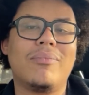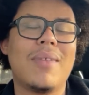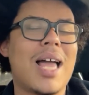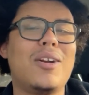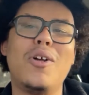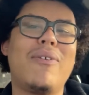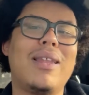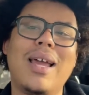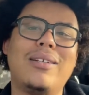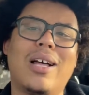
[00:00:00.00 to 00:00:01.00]
I don't know if I
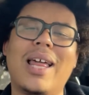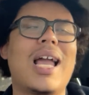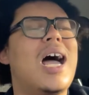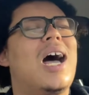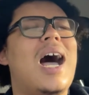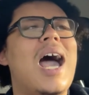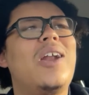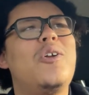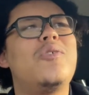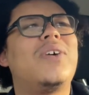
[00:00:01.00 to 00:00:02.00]
liked all, like, I
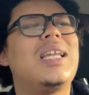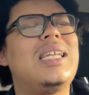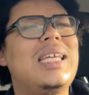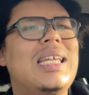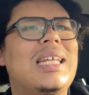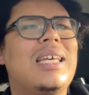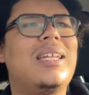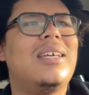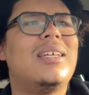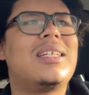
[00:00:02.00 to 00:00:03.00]
don't know if I needed
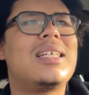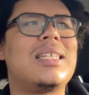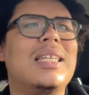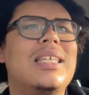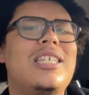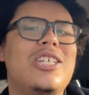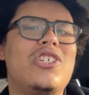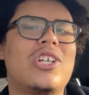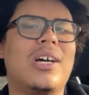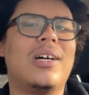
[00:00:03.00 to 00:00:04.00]
to see
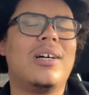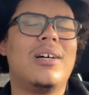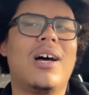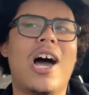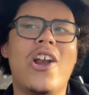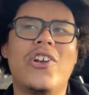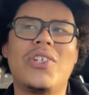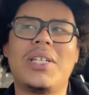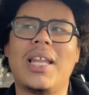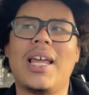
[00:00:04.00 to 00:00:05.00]
Letitia
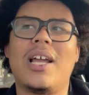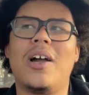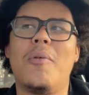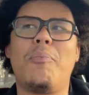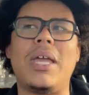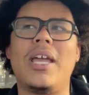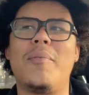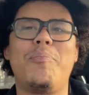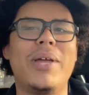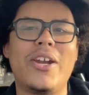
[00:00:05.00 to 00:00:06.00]
understand, like, being
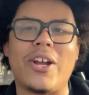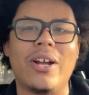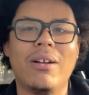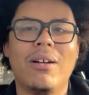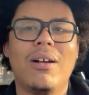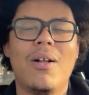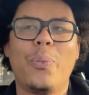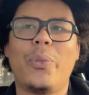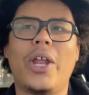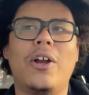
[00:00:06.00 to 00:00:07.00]
bitter
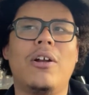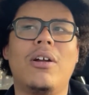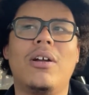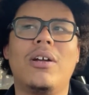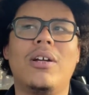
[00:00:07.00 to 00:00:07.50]
that her,